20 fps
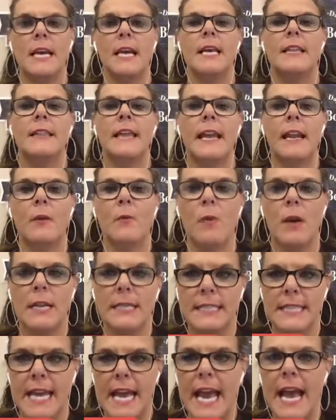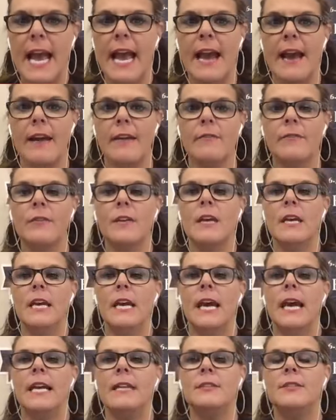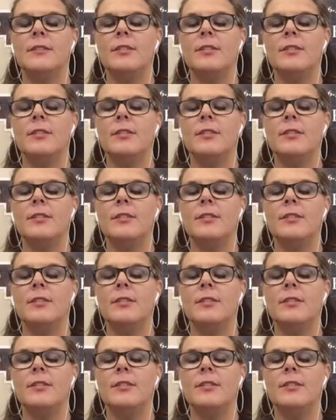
that I want to have? And